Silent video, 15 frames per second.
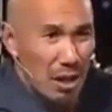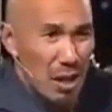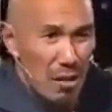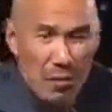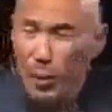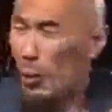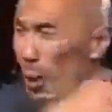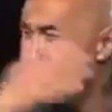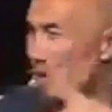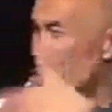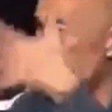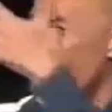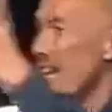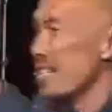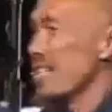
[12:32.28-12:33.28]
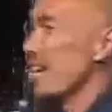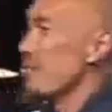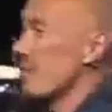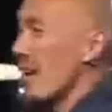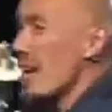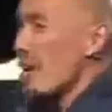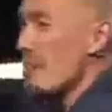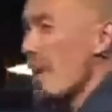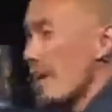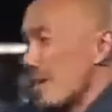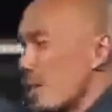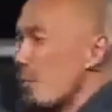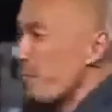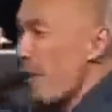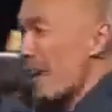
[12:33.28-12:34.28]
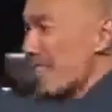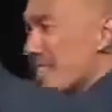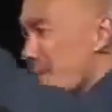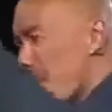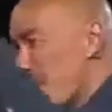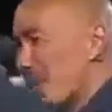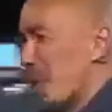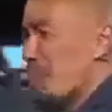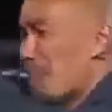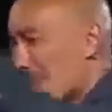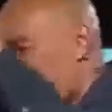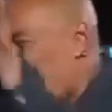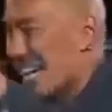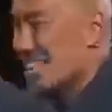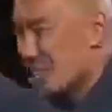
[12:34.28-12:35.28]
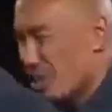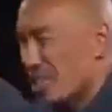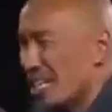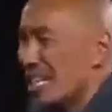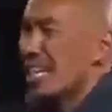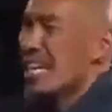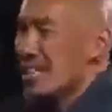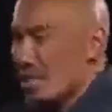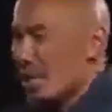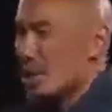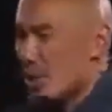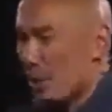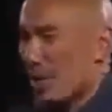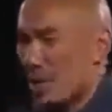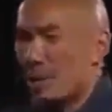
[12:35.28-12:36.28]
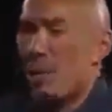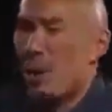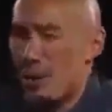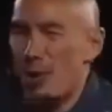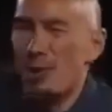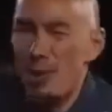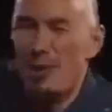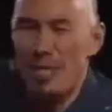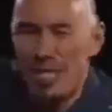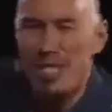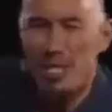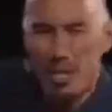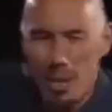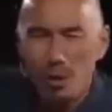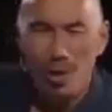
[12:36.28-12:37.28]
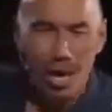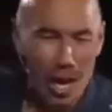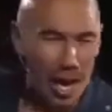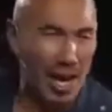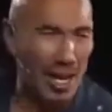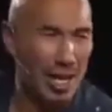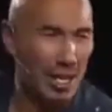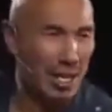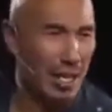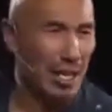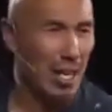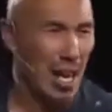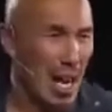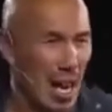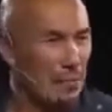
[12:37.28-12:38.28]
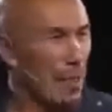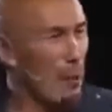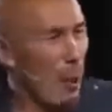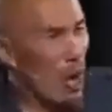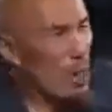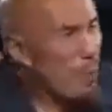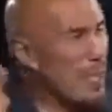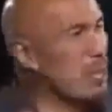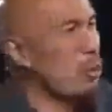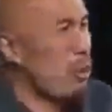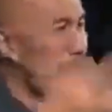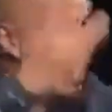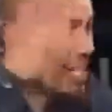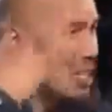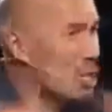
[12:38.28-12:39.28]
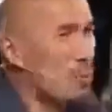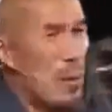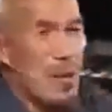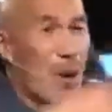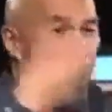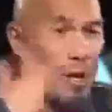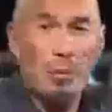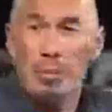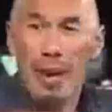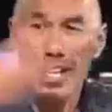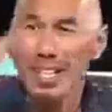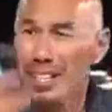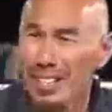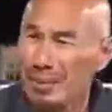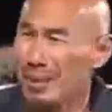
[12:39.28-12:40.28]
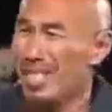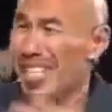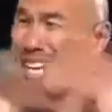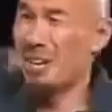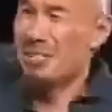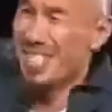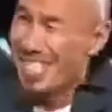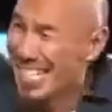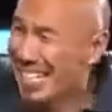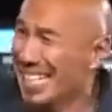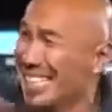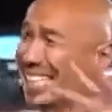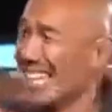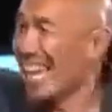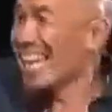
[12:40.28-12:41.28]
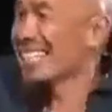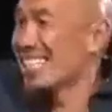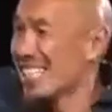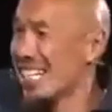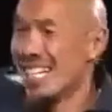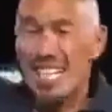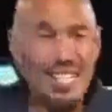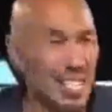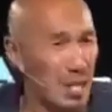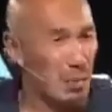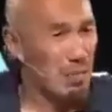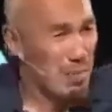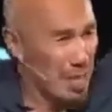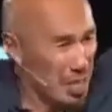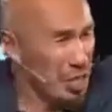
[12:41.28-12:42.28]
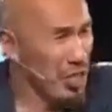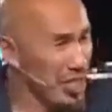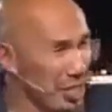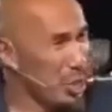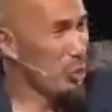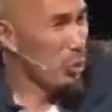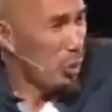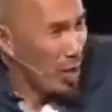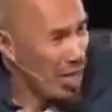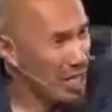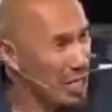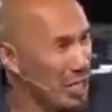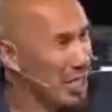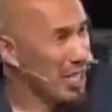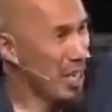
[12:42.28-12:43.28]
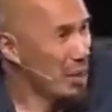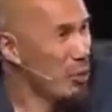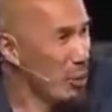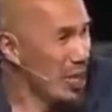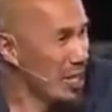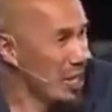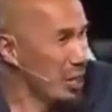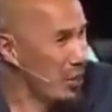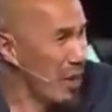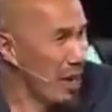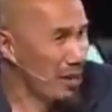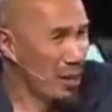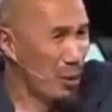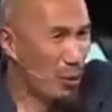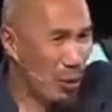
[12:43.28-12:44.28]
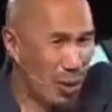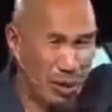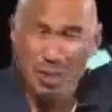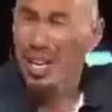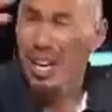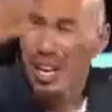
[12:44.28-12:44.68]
If they want to have sex outside of marriage, they'll find someone with a PhD to explain to them, oh, no, this is okay. If they want to be greedy and spend all the money on themselves and neglect this mission to reach the unreached around the world,